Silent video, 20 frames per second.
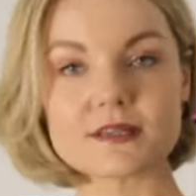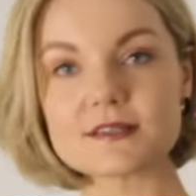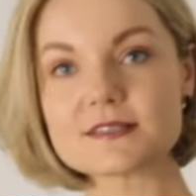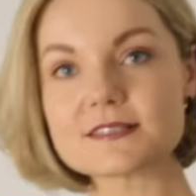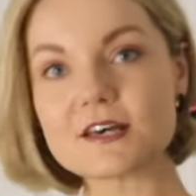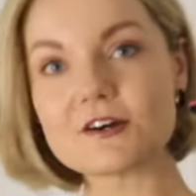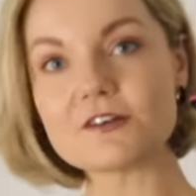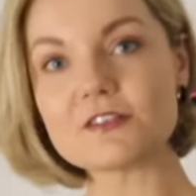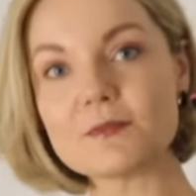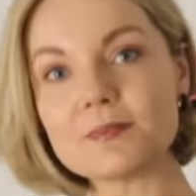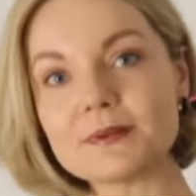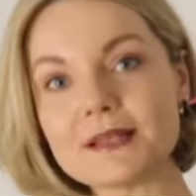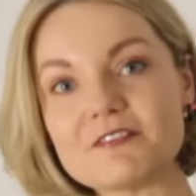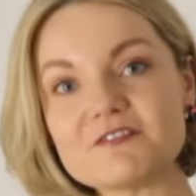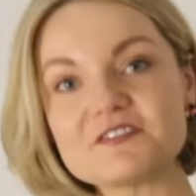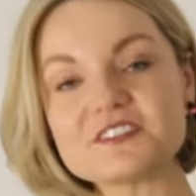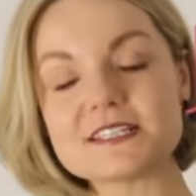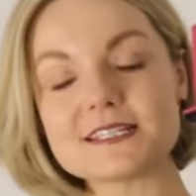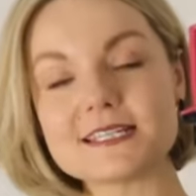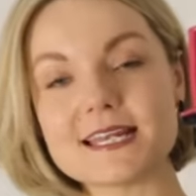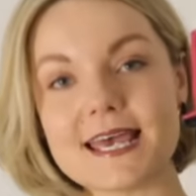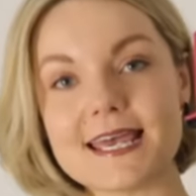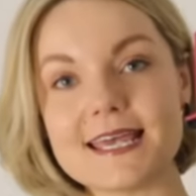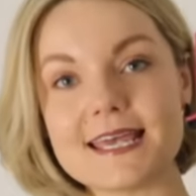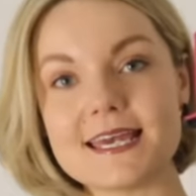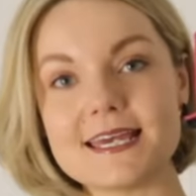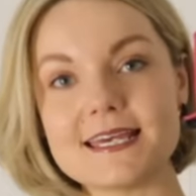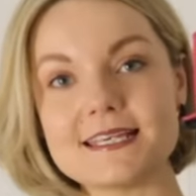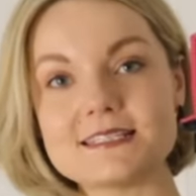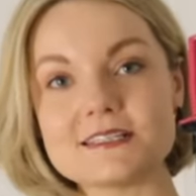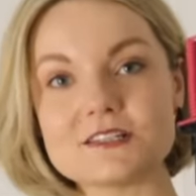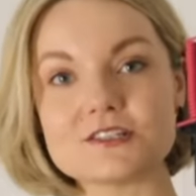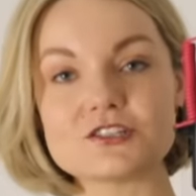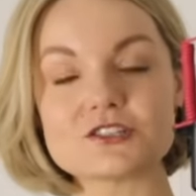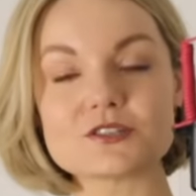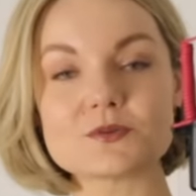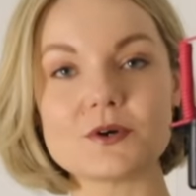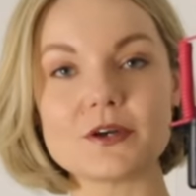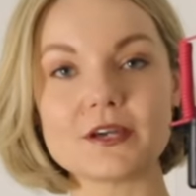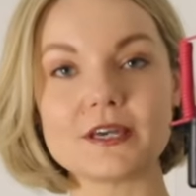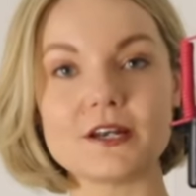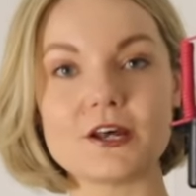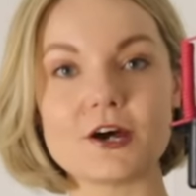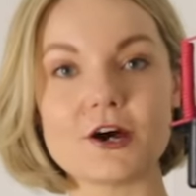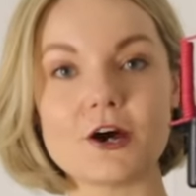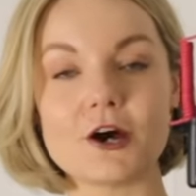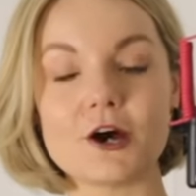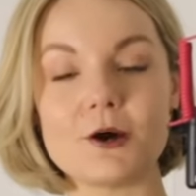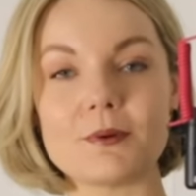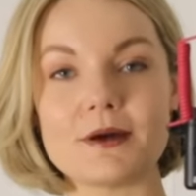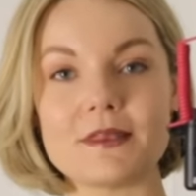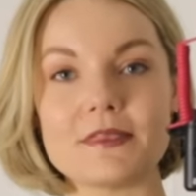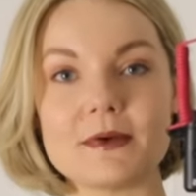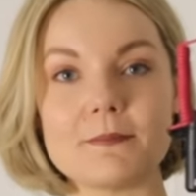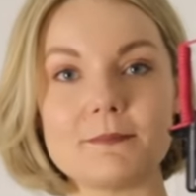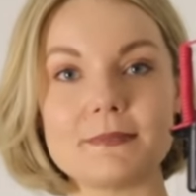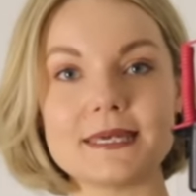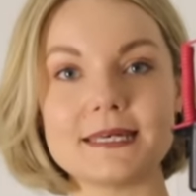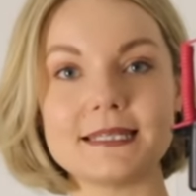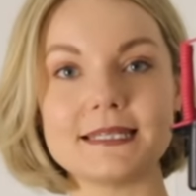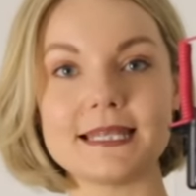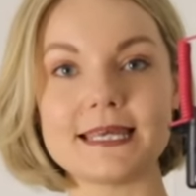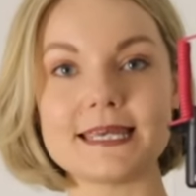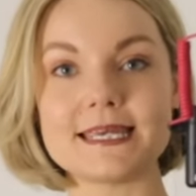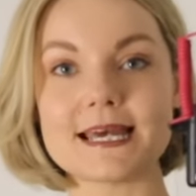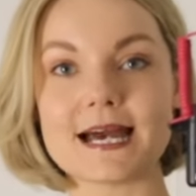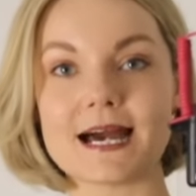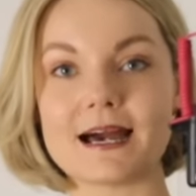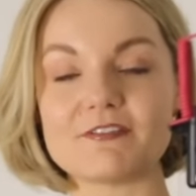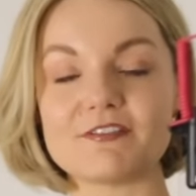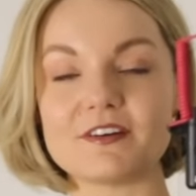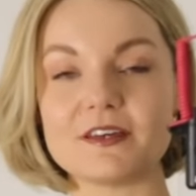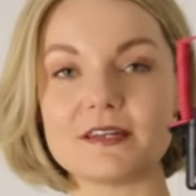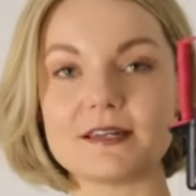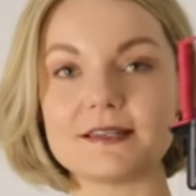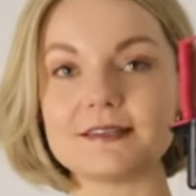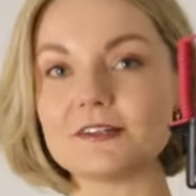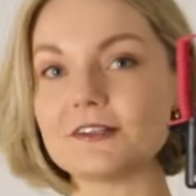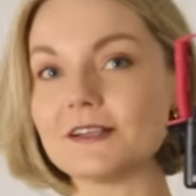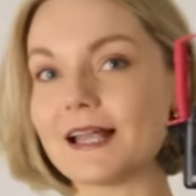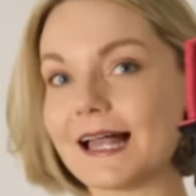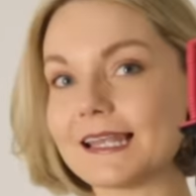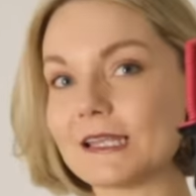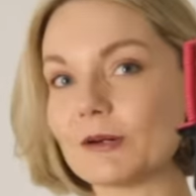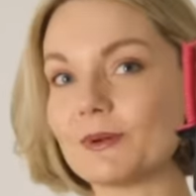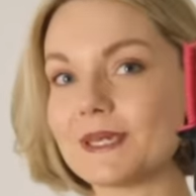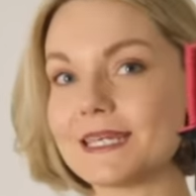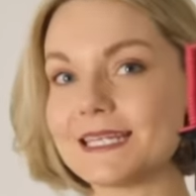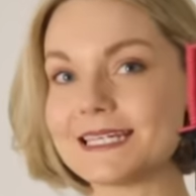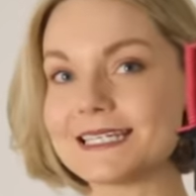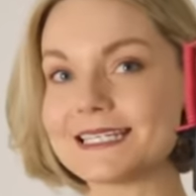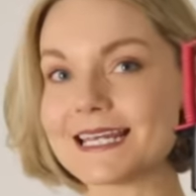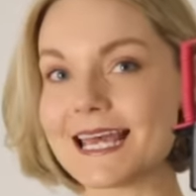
So the plan for today is just working at home and then me and Lee are having a little Halloweeny